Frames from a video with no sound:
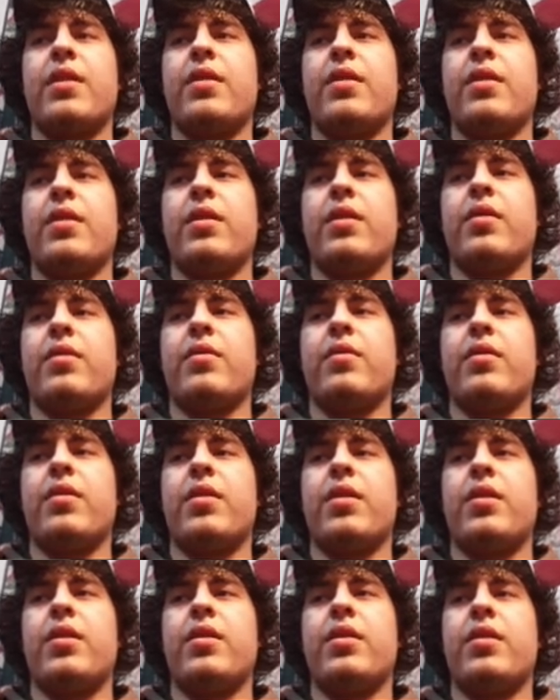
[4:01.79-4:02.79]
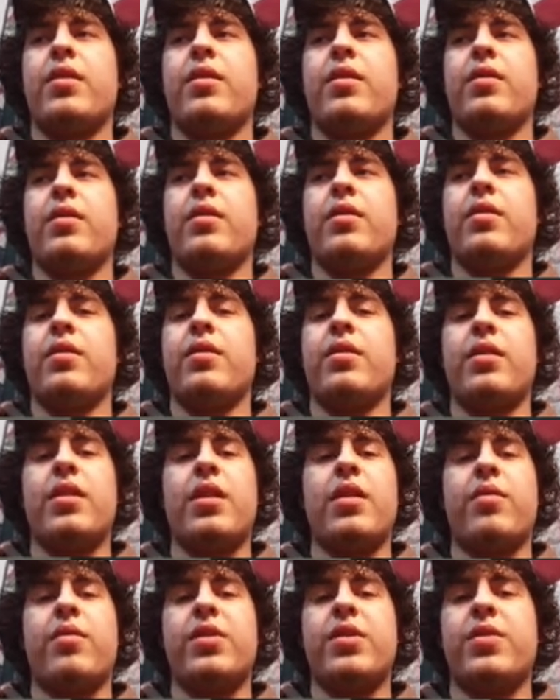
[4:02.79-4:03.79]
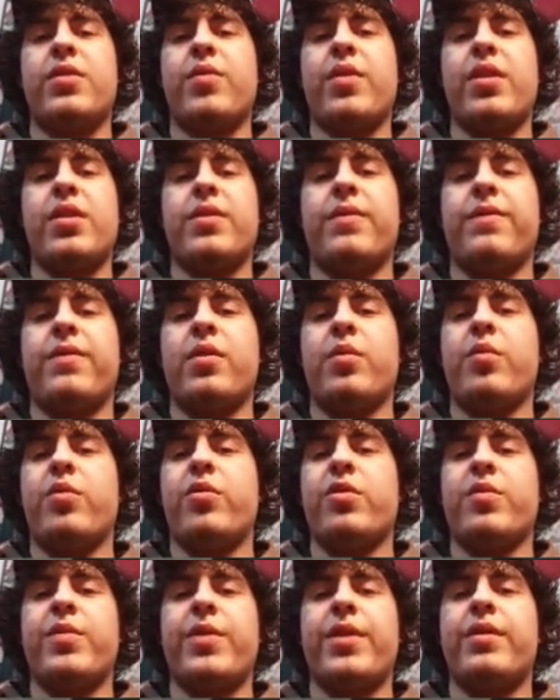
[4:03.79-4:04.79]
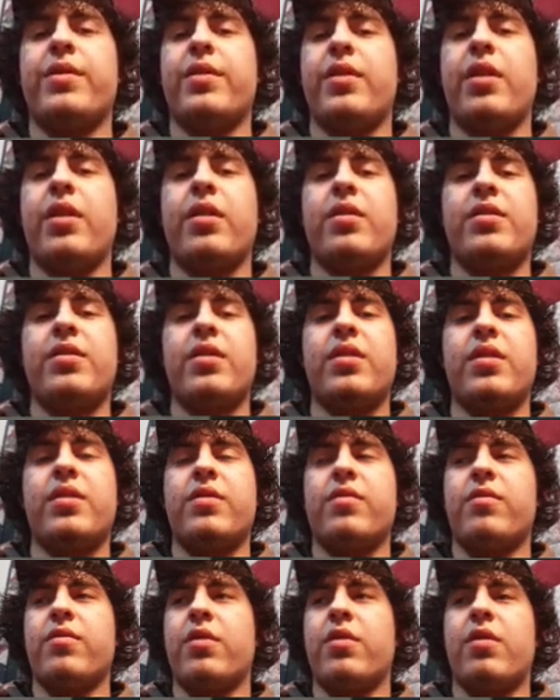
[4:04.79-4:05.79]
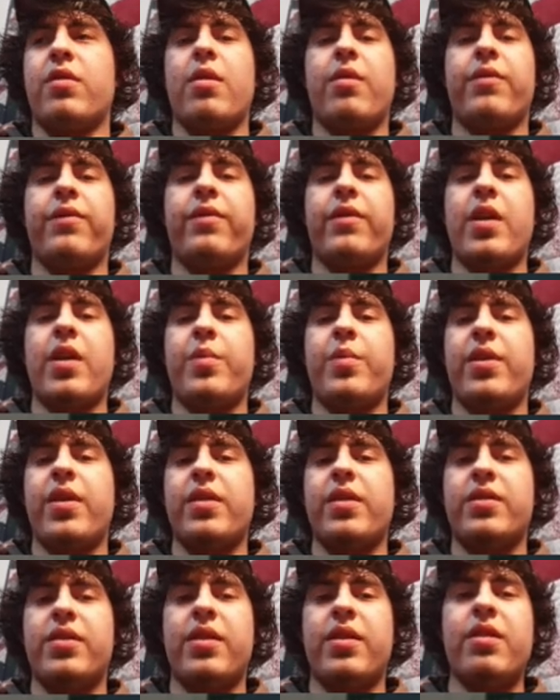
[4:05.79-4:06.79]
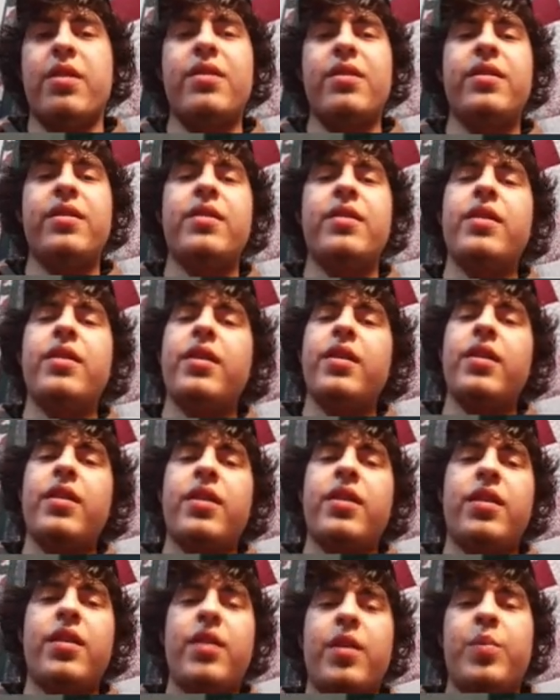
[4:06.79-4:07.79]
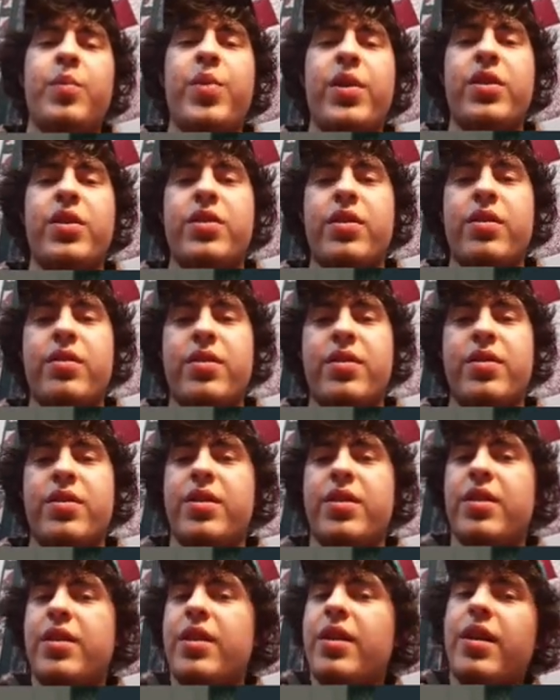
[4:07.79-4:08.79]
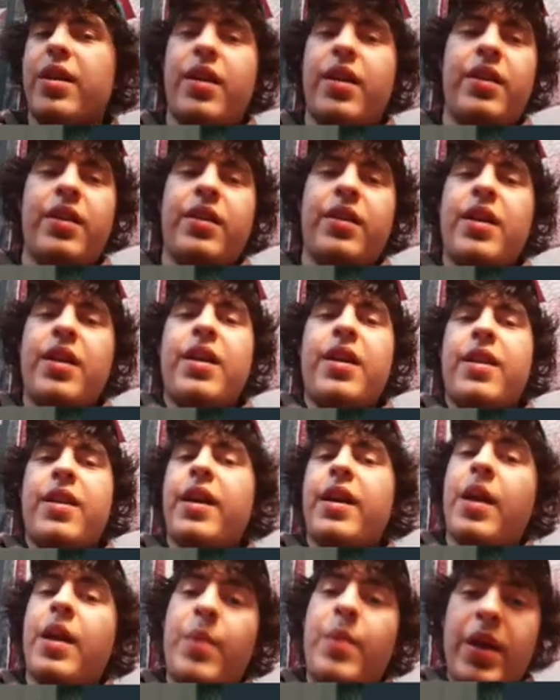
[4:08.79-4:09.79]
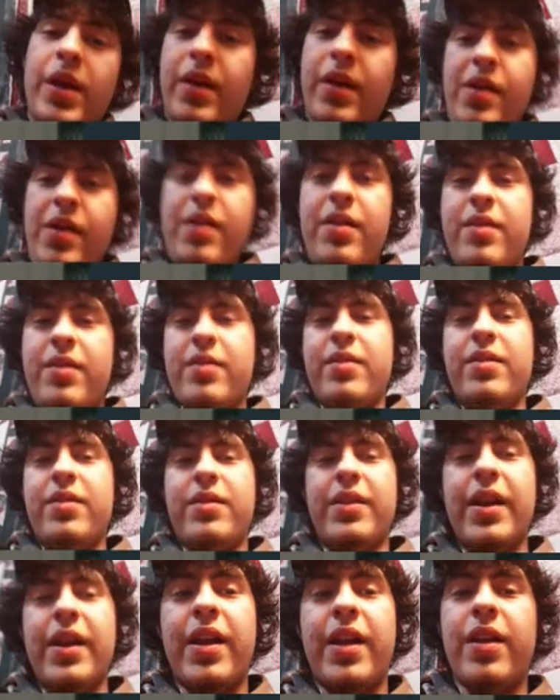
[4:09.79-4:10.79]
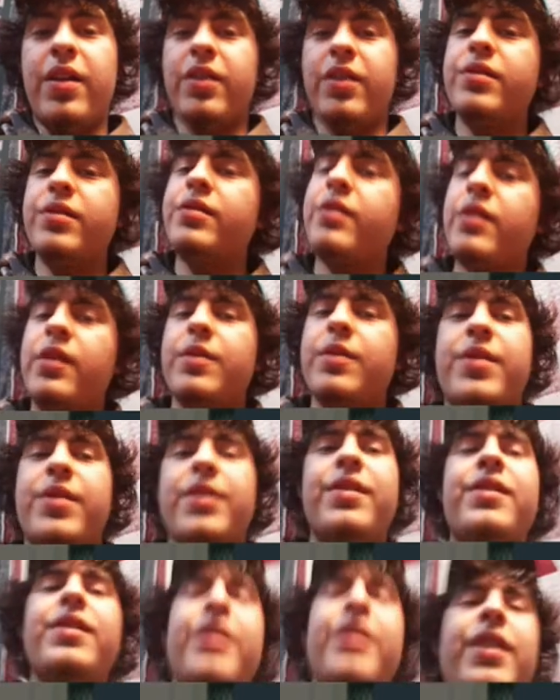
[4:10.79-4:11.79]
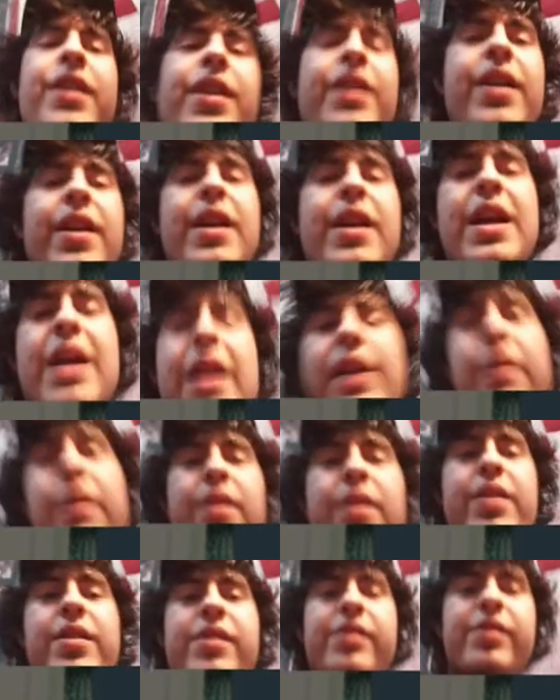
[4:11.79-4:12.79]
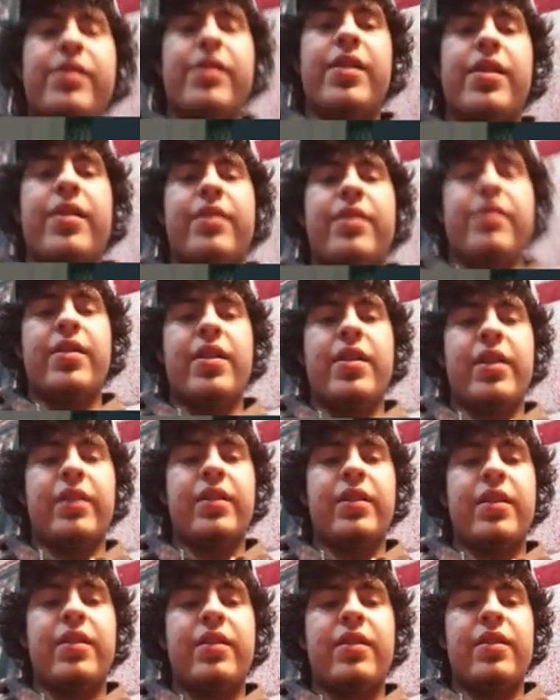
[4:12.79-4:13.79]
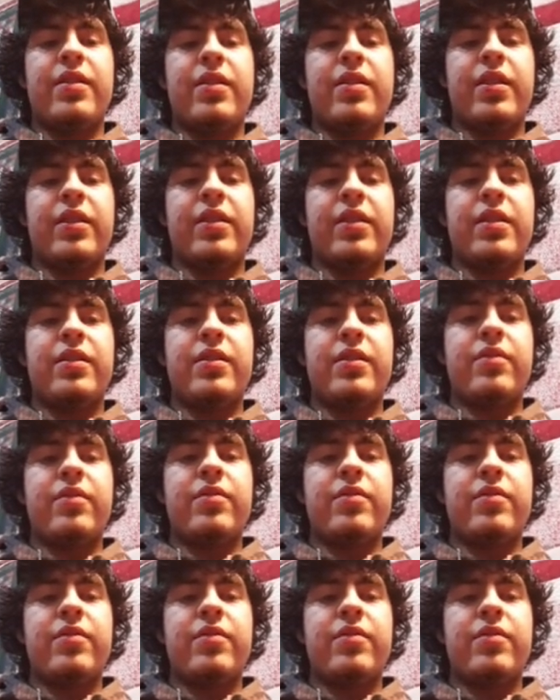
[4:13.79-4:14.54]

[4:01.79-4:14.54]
And yeah, we ain't some fuckboys, man. You ain't gonna see us running around with floppy ass hair and pink shirts and shit. That ain't me. That ain't us. You know what I'm saying? Anyway, so yeah, I like that. I like that too.